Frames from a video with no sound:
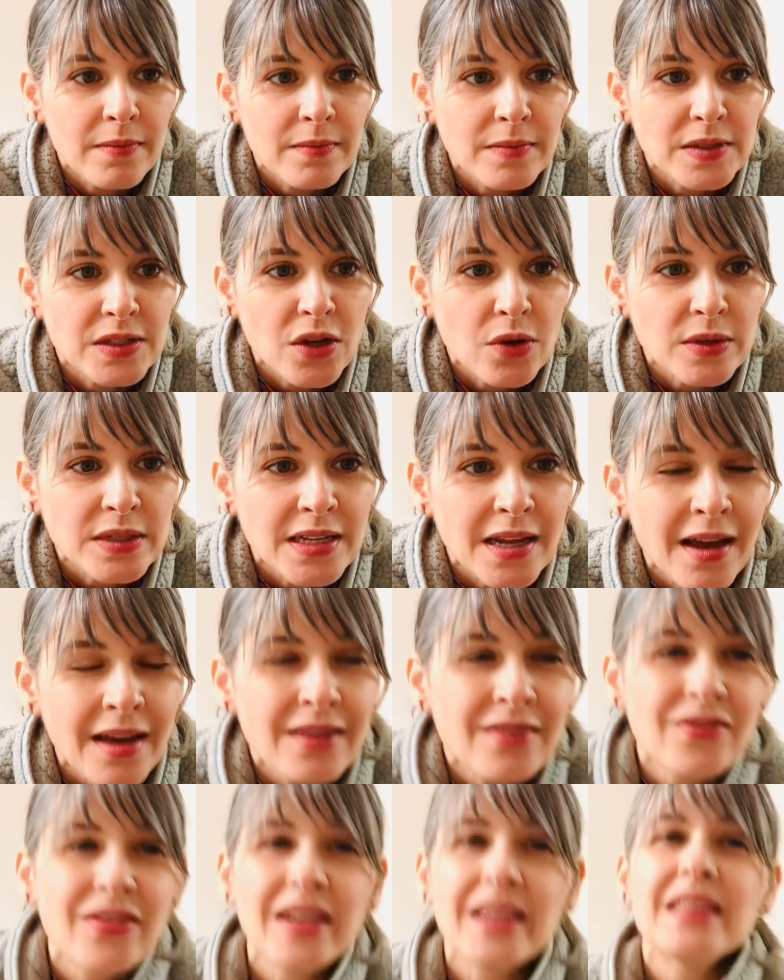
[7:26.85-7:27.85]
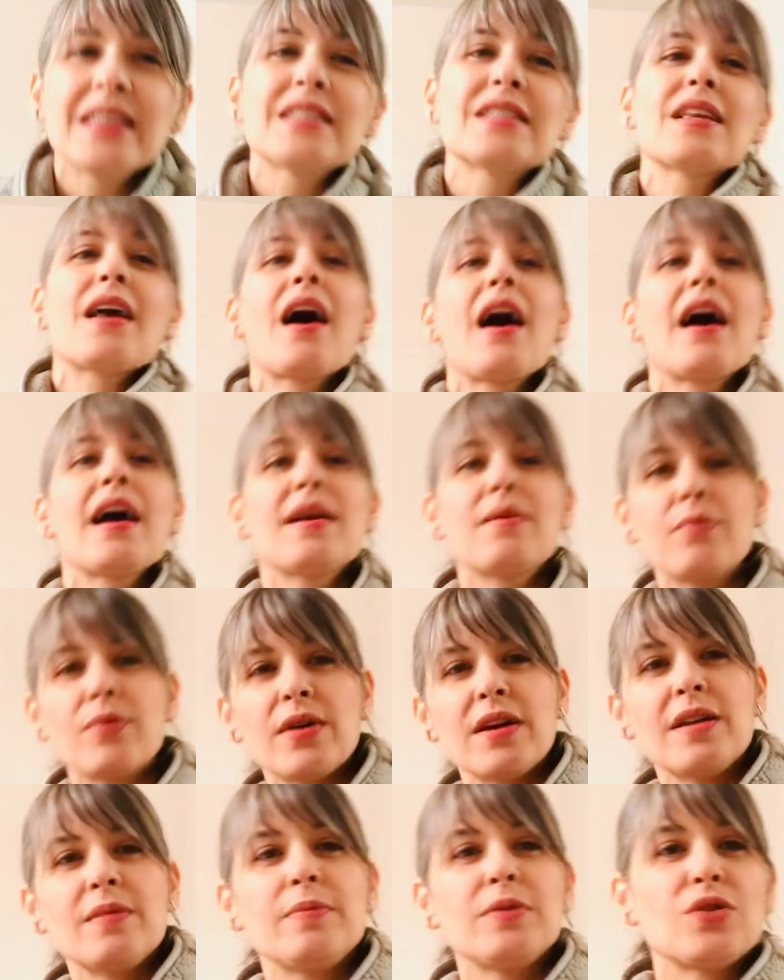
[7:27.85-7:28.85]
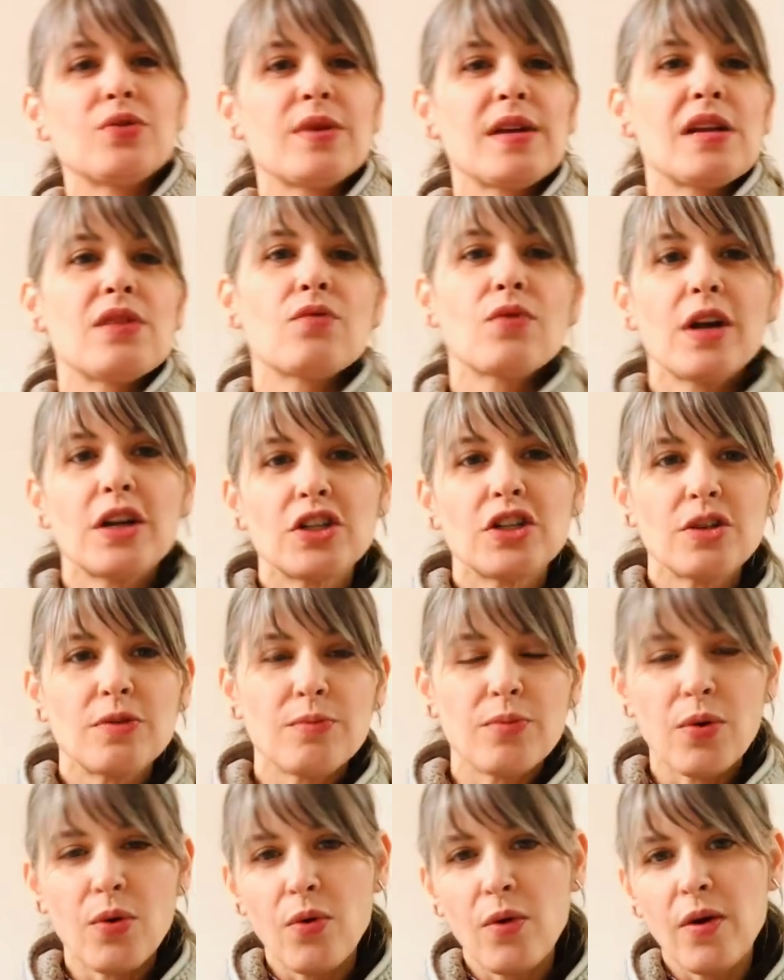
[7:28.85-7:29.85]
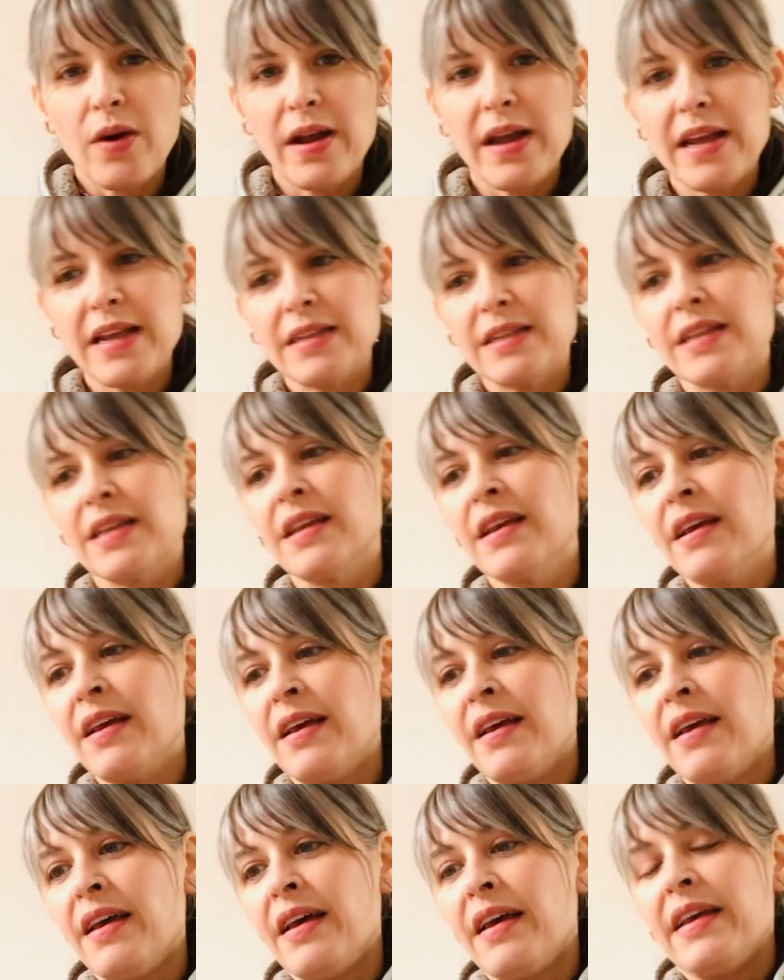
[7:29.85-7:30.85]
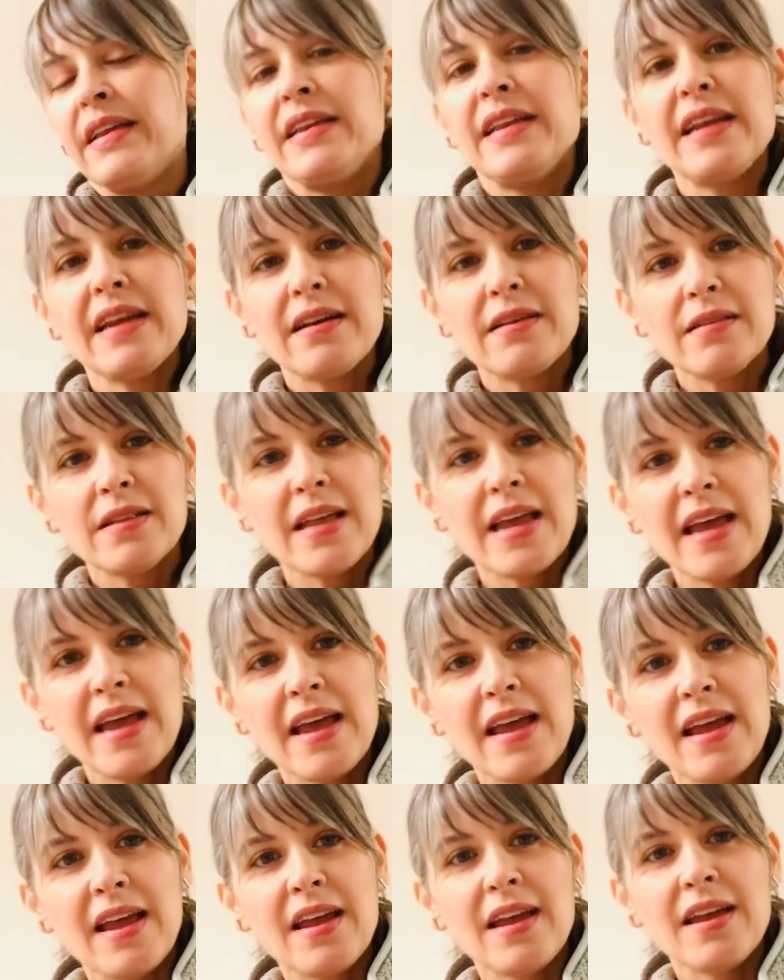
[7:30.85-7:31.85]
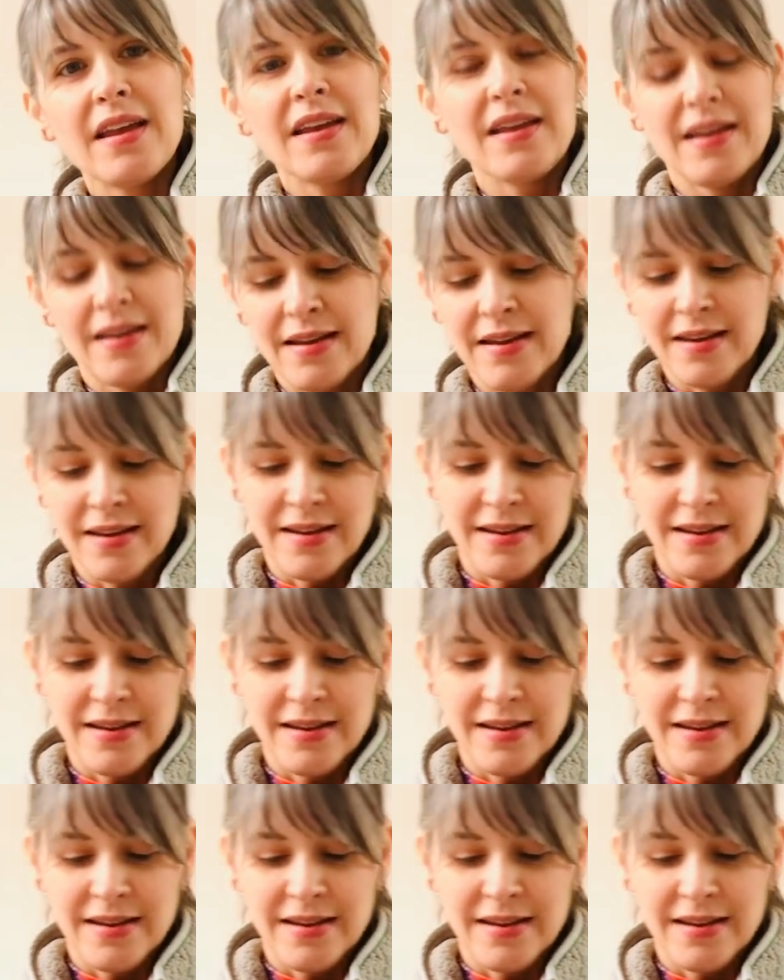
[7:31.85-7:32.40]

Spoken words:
So it's kind of like this hybrid between Russian Pointe, Nicolay.